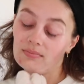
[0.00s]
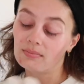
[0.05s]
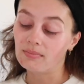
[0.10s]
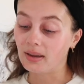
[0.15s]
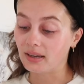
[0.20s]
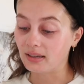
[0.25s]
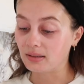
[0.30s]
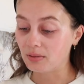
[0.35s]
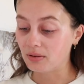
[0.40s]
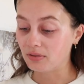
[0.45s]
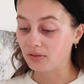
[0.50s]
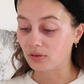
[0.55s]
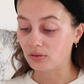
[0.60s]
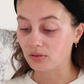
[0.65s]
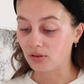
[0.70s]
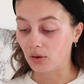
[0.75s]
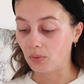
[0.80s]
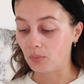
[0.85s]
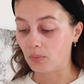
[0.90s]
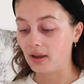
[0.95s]
makes me feel
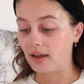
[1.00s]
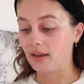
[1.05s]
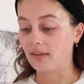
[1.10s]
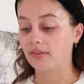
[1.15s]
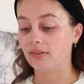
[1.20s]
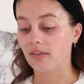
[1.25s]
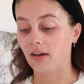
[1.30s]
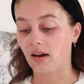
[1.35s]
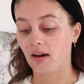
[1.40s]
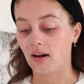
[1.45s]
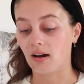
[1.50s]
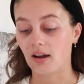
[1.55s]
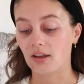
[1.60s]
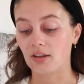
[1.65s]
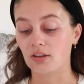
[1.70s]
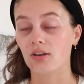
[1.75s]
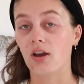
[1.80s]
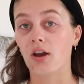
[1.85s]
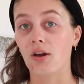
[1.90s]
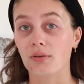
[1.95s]
so weird that
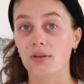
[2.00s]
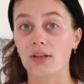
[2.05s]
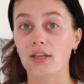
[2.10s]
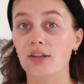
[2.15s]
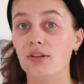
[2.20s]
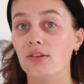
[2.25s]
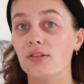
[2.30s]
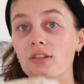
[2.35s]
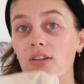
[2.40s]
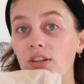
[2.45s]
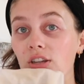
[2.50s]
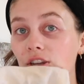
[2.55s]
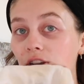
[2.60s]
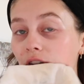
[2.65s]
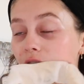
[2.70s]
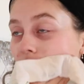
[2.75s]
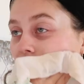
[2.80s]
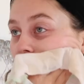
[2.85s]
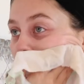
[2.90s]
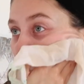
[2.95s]
I only used to
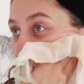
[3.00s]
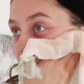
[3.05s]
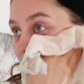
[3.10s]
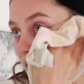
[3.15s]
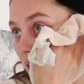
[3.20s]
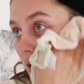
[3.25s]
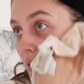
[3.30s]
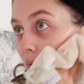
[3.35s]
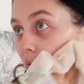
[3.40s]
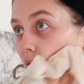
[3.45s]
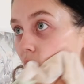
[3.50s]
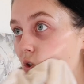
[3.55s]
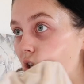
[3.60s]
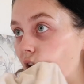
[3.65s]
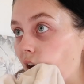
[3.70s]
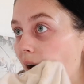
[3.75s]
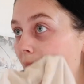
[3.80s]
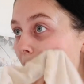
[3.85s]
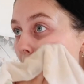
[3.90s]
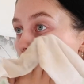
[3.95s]
use micellar
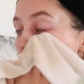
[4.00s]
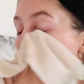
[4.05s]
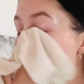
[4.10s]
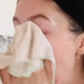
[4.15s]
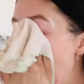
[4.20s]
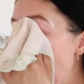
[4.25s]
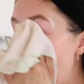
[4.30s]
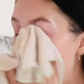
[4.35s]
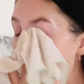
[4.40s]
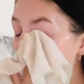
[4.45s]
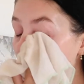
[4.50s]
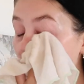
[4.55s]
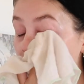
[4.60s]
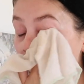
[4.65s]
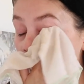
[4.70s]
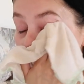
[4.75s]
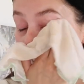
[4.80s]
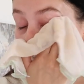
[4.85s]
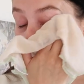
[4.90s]
water like a